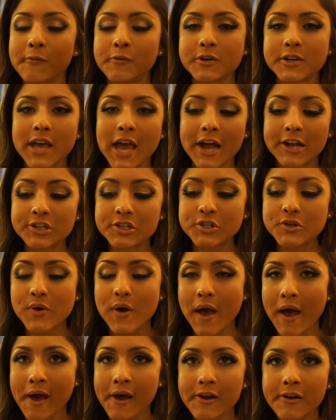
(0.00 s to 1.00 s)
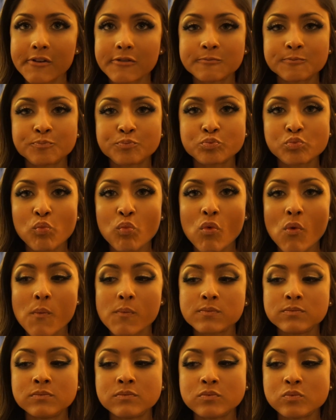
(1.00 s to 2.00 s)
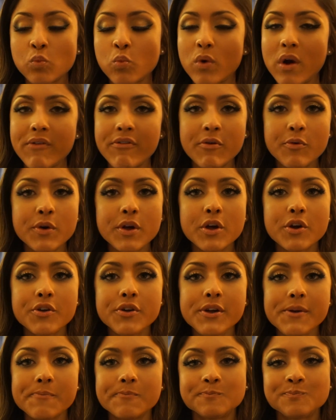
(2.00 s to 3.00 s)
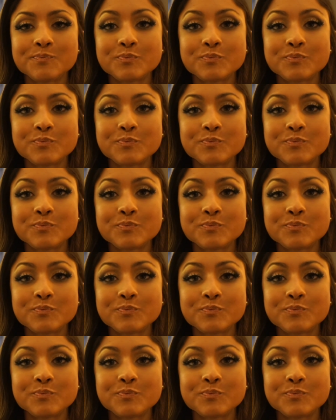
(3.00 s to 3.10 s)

We'll catch you at wherever we go to eat.